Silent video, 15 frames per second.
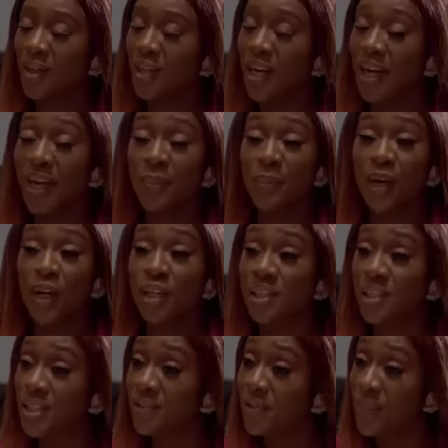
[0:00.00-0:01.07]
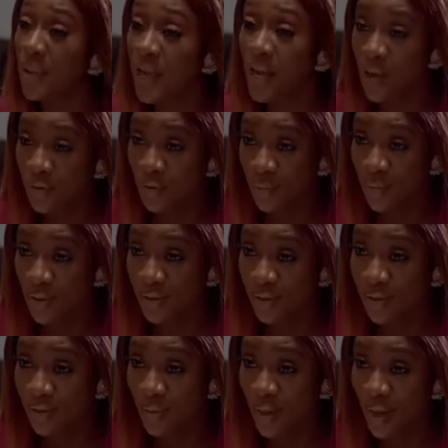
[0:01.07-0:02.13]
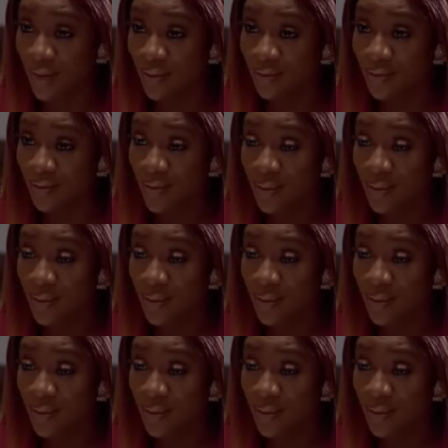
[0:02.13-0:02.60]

Look, I apologize for my outbursts, okay?